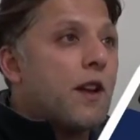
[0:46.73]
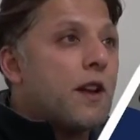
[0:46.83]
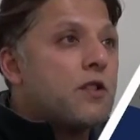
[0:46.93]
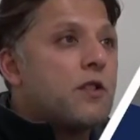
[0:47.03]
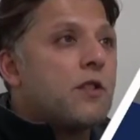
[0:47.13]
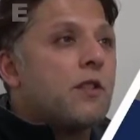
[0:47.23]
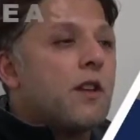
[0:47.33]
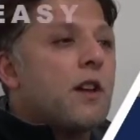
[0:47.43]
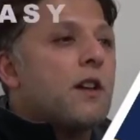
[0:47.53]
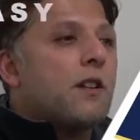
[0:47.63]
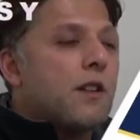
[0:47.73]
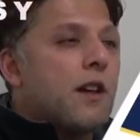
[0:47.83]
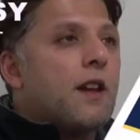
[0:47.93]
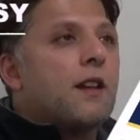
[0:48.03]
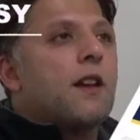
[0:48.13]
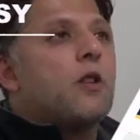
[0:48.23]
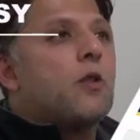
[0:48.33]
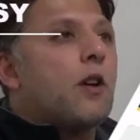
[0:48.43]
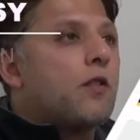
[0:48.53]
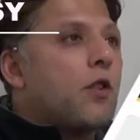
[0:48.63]
I was kind of worried that, hey man,
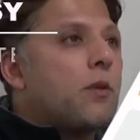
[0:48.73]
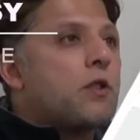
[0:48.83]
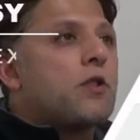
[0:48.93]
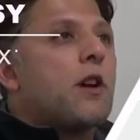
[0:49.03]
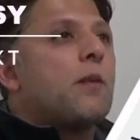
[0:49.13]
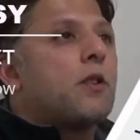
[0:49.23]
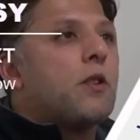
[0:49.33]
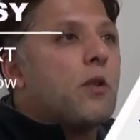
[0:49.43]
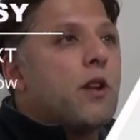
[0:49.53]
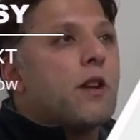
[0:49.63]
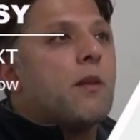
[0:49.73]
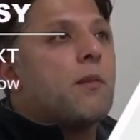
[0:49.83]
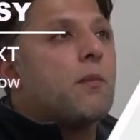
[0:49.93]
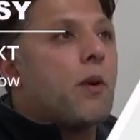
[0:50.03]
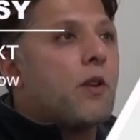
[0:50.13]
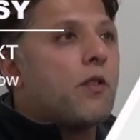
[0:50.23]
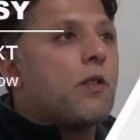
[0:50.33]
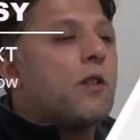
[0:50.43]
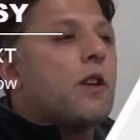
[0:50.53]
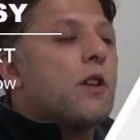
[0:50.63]
am I going to be able to make it? I was, you
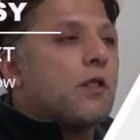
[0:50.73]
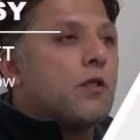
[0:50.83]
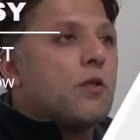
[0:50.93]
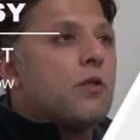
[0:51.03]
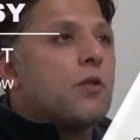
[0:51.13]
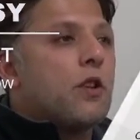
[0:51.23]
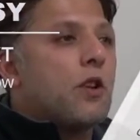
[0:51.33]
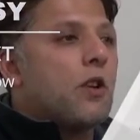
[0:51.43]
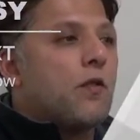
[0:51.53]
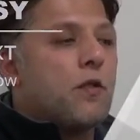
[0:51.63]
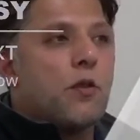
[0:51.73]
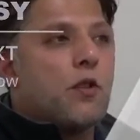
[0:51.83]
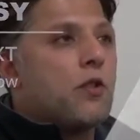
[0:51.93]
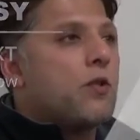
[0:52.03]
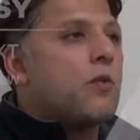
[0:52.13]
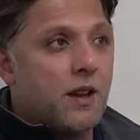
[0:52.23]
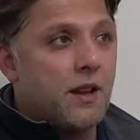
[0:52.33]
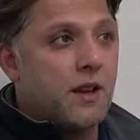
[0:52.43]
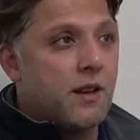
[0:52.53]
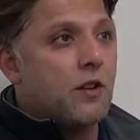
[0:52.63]
have the option of not going
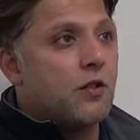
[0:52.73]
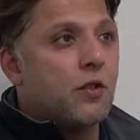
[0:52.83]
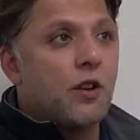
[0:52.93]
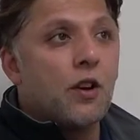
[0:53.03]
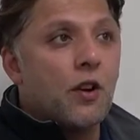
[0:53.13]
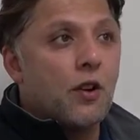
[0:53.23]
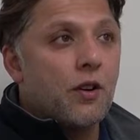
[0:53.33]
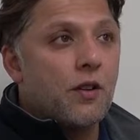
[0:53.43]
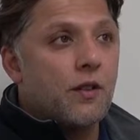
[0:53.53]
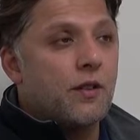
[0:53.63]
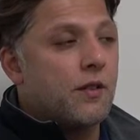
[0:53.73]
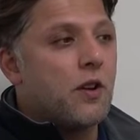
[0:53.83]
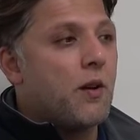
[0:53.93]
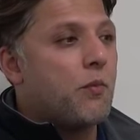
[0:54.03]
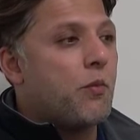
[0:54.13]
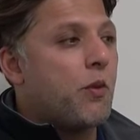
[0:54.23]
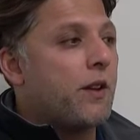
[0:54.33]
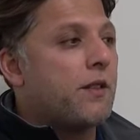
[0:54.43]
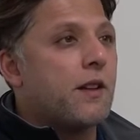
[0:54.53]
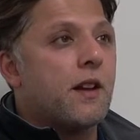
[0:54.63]
in to the clerk. You're not
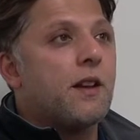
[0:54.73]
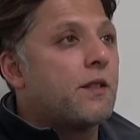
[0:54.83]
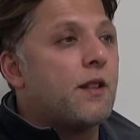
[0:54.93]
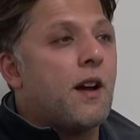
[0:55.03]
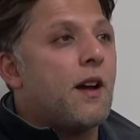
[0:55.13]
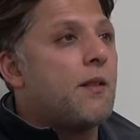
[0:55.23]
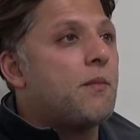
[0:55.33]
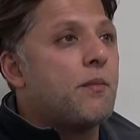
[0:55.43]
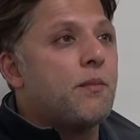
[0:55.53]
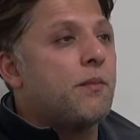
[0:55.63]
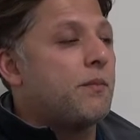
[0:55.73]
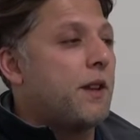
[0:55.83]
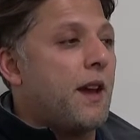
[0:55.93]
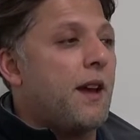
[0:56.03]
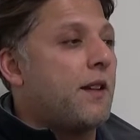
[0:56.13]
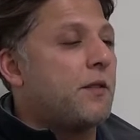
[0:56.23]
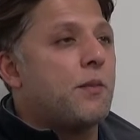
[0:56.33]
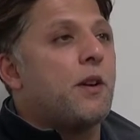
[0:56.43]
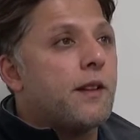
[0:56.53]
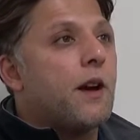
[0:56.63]
wasting any time, gas,
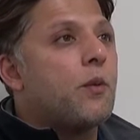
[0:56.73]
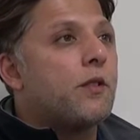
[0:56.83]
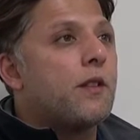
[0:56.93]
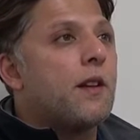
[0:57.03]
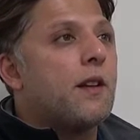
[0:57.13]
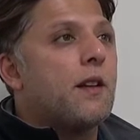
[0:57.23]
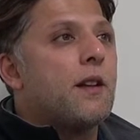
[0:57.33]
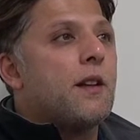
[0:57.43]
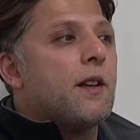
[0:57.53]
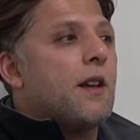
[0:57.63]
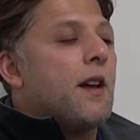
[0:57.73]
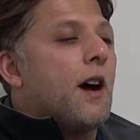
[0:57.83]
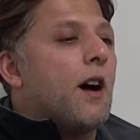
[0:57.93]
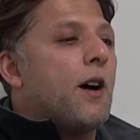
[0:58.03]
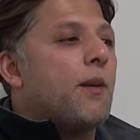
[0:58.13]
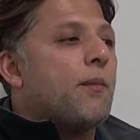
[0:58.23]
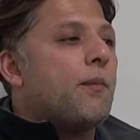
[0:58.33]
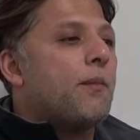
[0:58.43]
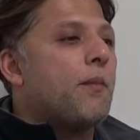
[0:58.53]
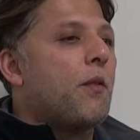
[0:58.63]
money. That was it.
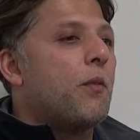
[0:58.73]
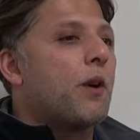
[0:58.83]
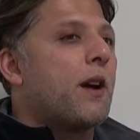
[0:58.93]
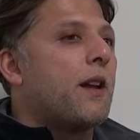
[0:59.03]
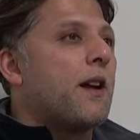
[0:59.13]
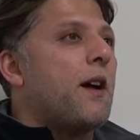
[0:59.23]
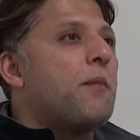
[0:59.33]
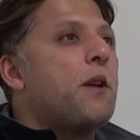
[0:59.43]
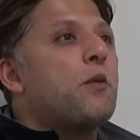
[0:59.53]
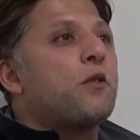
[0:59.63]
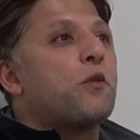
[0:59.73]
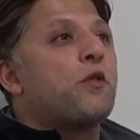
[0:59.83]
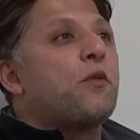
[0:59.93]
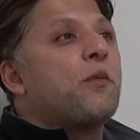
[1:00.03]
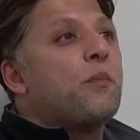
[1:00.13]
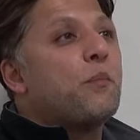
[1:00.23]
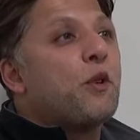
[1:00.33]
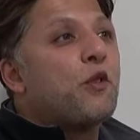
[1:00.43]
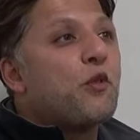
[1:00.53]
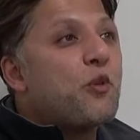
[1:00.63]
Mm-hmm. what kind of got me was was
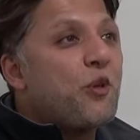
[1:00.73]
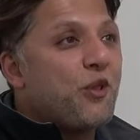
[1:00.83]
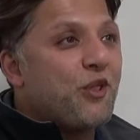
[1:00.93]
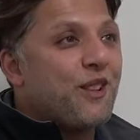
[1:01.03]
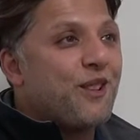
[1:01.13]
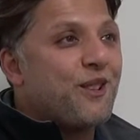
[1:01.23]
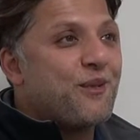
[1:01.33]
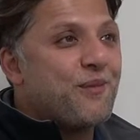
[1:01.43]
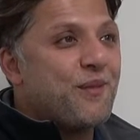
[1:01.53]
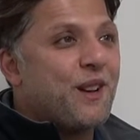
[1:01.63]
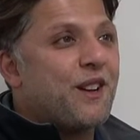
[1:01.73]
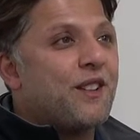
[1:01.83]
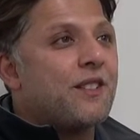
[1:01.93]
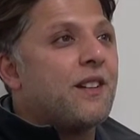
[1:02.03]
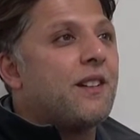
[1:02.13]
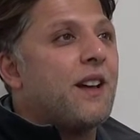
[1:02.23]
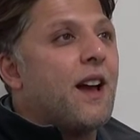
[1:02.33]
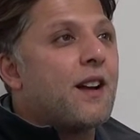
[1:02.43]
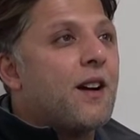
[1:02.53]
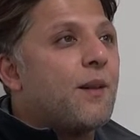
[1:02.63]
Mansur's system because uh,
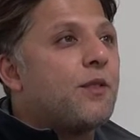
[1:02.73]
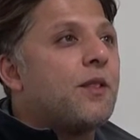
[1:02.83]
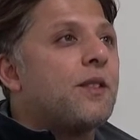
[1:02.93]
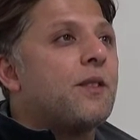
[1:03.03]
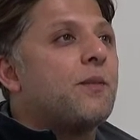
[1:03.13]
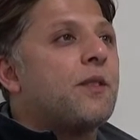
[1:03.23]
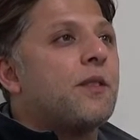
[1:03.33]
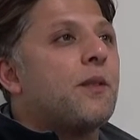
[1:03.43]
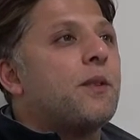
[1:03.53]
AdComp Systems is hmm.